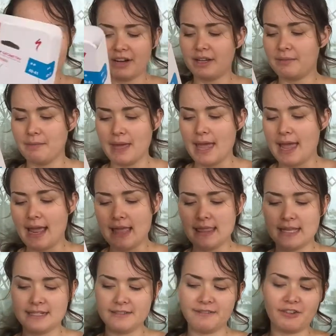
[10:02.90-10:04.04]
recommend
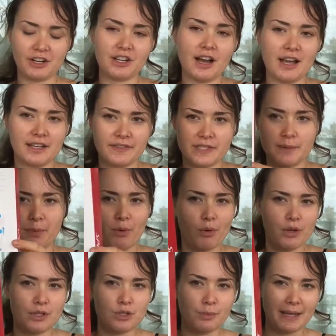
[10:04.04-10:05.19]
the different kind of
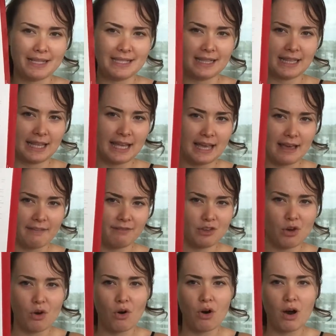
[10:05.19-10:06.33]
support to basically have
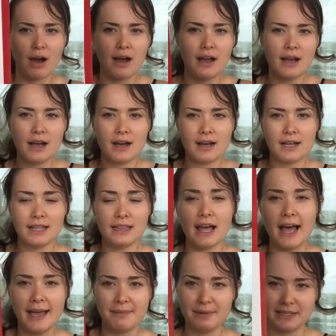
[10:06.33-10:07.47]
your
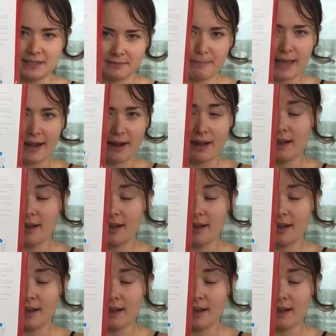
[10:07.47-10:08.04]
alignment better.